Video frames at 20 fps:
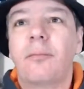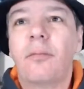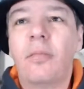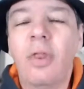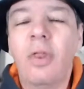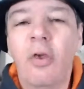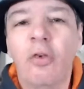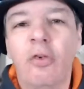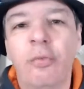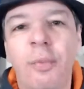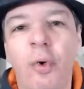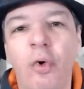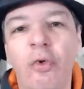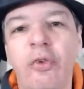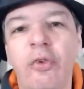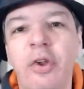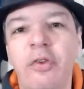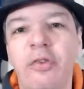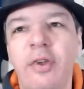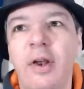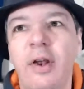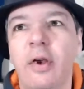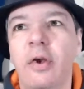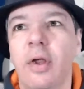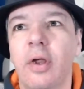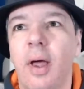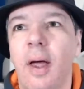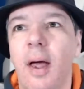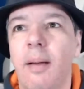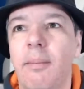Sports New Zealand
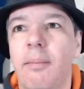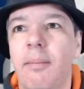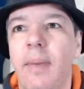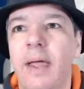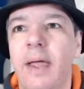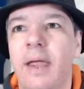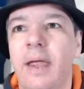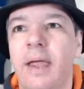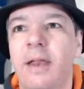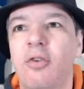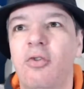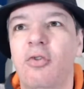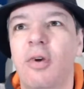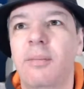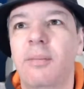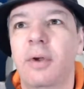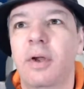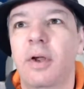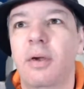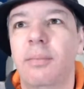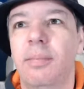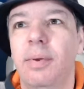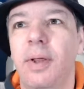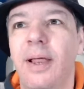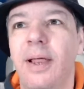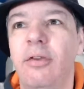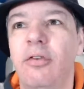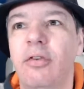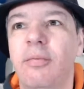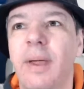make interim
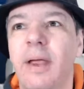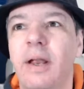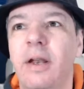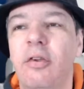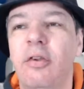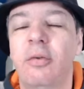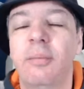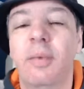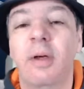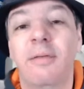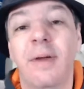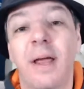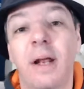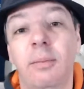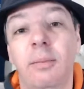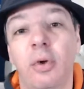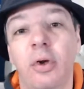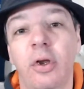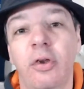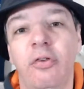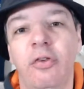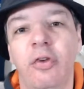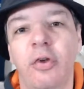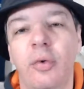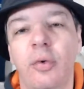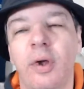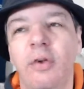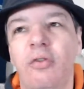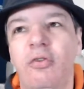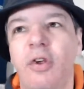complaints mechanism available to
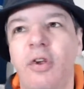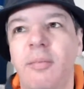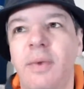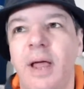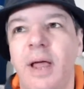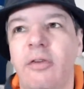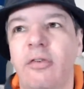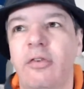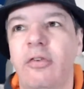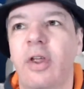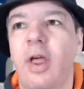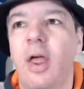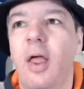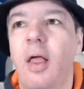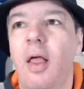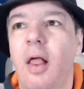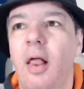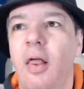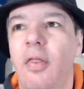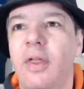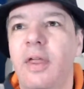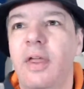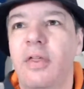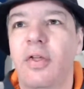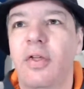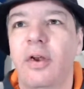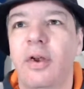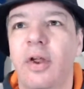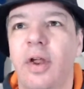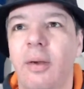gymnasts. The
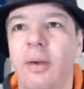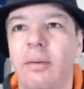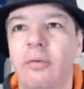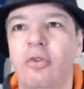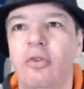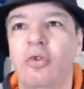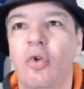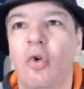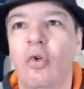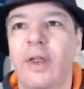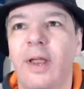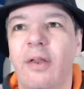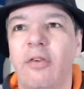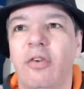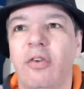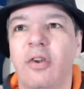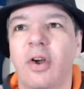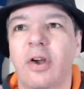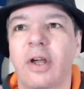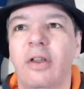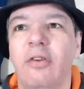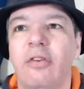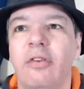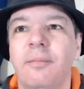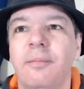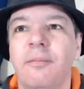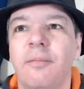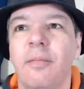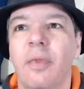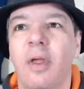Thunder come up short against the Nuggets.
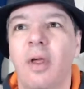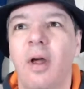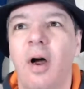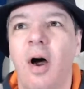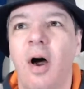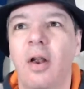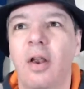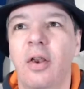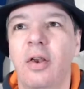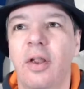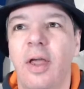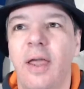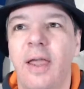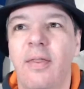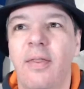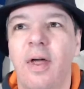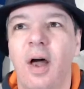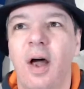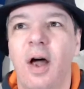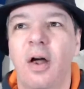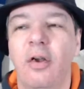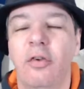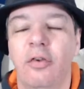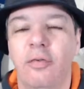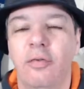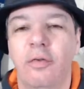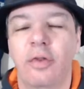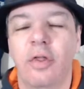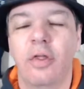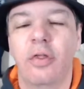Ireland in the hunt
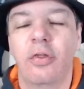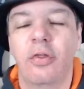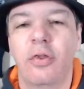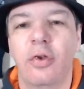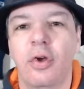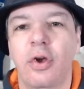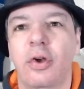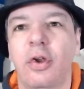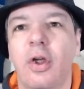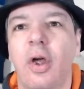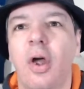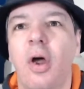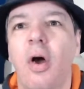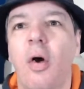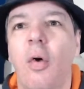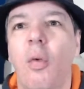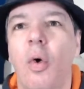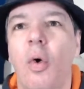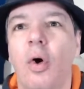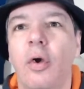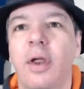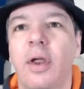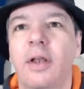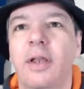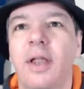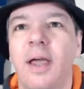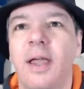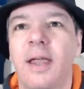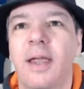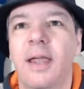for the third
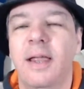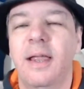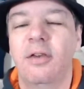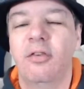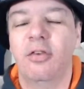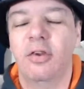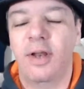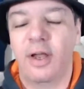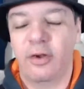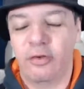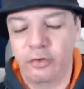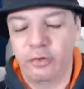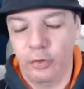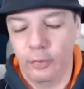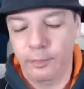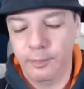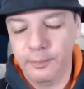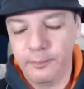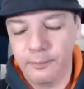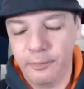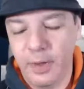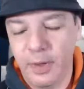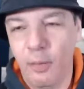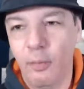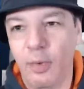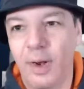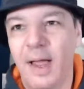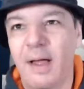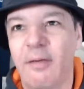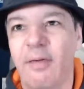one-day international. We'll
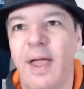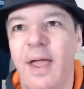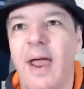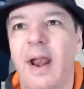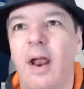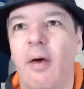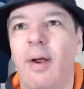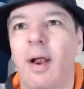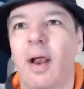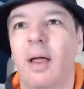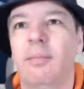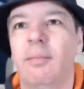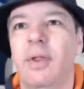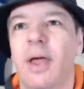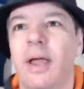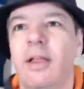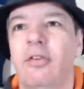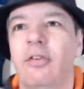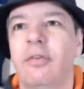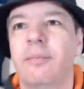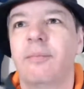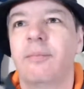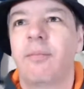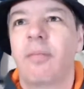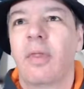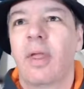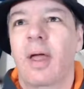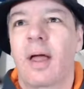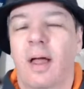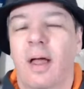have NRL
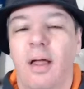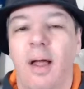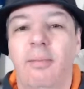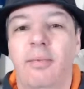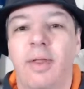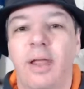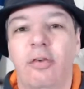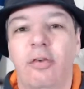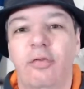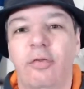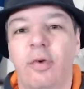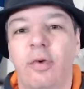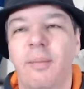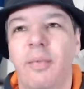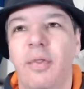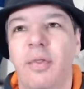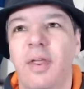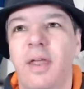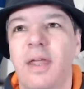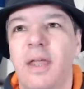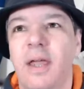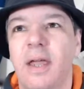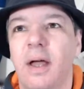updates from the